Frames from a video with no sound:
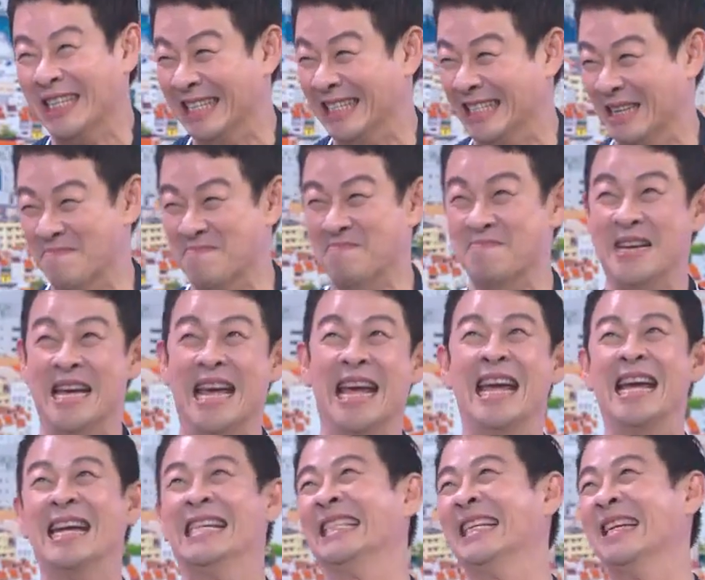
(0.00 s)
this
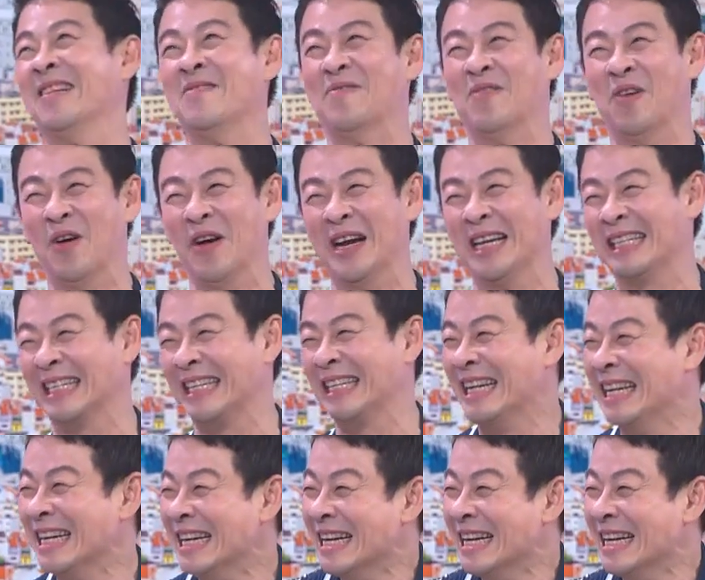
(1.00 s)
amazing voice.